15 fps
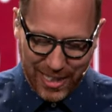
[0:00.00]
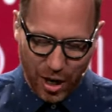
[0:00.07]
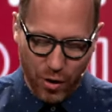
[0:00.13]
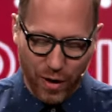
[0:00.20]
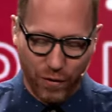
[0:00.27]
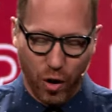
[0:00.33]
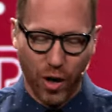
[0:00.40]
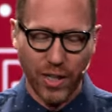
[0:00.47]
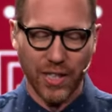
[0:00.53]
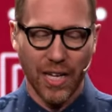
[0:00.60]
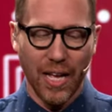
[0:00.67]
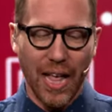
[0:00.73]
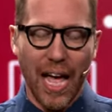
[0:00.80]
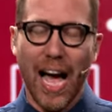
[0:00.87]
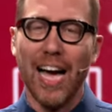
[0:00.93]
So, and of course,
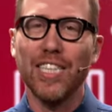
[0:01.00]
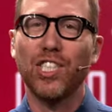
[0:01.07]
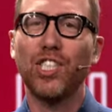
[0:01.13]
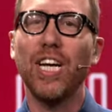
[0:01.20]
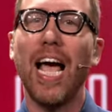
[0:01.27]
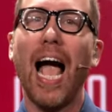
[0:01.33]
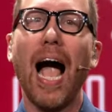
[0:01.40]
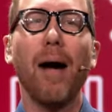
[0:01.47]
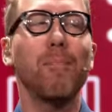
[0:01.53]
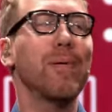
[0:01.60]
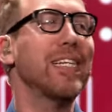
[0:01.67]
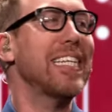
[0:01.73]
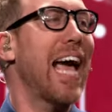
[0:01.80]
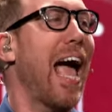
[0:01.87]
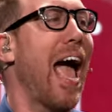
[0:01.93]
uh, she
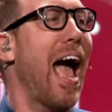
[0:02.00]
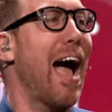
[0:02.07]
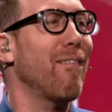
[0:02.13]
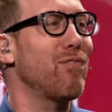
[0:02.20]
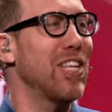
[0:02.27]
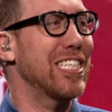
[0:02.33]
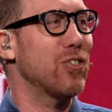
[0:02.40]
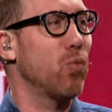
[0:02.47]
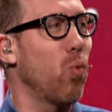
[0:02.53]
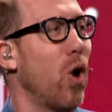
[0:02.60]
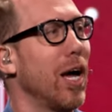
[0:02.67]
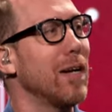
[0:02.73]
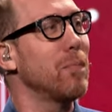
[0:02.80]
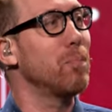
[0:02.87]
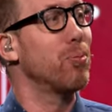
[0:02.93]
happened to have this
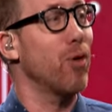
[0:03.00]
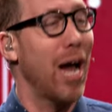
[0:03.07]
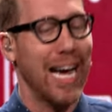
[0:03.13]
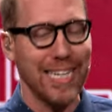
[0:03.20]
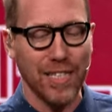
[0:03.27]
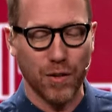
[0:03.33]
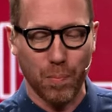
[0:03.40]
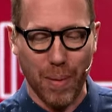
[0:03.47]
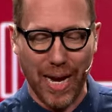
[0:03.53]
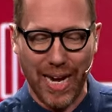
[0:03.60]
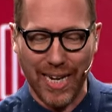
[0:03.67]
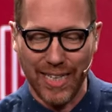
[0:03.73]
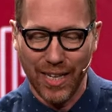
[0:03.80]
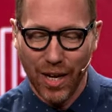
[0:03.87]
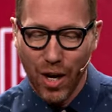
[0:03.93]
one
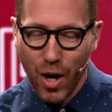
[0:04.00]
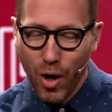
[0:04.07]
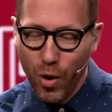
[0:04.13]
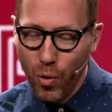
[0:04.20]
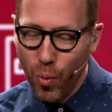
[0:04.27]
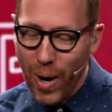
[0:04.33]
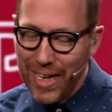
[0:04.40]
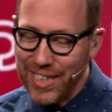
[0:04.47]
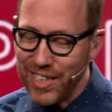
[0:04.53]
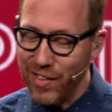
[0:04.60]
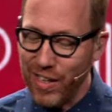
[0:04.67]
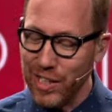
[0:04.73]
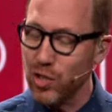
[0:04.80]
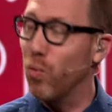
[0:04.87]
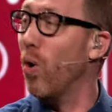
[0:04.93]
bridesmaid who went to
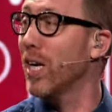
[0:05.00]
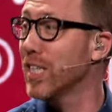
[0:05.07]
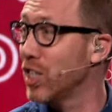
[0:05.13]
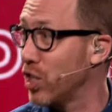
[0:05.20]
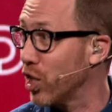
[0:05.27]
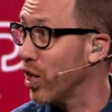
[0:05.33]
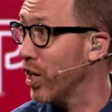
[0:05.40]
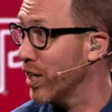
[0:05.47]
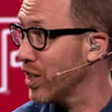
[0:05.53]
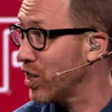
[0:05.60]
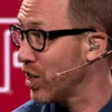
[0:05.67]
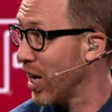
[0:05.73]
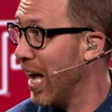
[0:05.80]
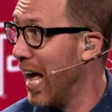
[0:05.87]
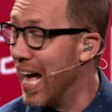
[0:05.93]
this one
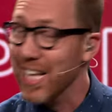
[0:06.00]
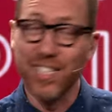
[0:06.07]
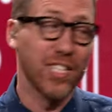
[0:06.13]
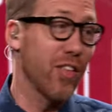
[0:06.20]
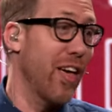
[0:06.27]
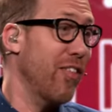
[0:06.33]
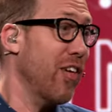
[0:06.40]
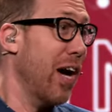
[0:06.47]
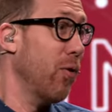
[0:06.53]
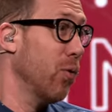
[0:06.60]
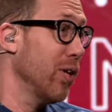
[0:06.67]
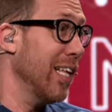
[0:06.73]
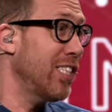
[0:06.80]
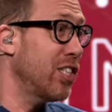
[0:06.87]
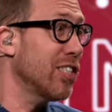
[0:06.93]
church. And so they thought,
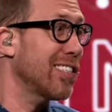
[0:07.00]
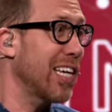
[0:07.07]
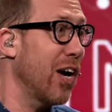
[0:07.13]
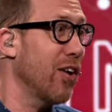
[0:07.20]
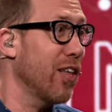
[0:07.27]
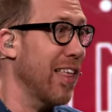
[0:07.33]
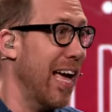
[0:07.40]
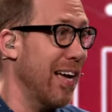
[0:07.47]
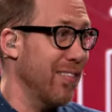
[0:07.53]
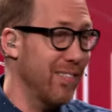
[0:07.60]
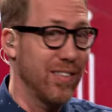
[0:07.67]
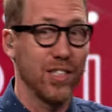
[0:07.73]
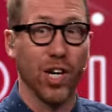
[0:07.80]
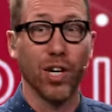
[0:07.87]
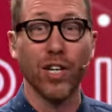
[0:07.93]
well, let's just go to that,
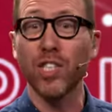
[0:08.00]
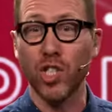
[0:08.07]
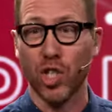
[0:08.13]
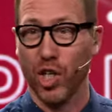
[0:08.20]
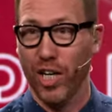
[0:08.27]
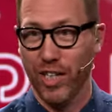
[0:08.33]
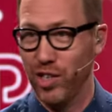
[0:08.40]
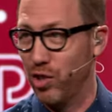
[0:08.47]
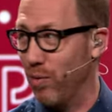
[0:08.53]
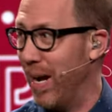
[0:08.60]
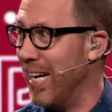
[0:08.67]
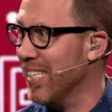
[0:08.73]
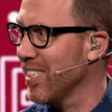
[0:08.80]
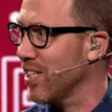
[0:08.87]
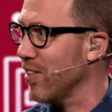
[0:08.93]
her church,
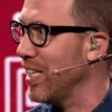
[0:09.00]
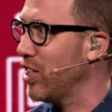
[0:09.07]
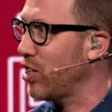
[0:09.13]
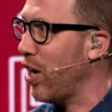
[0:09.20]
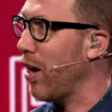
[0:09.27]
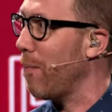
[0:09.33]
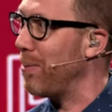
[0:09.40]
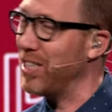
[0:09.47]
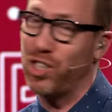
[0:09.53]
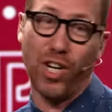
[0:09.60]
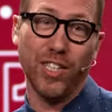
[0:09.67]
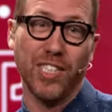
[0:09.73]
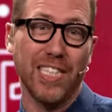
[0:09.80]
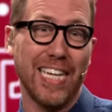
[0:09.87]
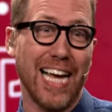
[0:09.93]
right? And so they showed up at
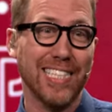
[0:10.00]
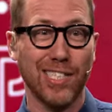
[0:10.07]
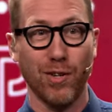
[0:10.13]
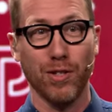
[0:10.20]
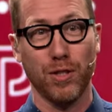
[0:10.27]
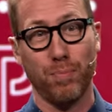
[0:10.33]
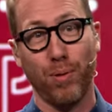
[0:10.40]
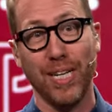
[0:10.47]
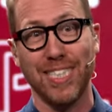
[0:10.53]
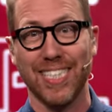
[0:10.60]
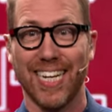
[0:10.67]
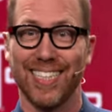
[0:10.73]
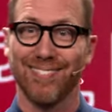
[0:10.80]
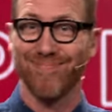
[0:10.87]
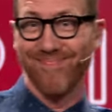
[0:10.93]
church, and guess who was preaching?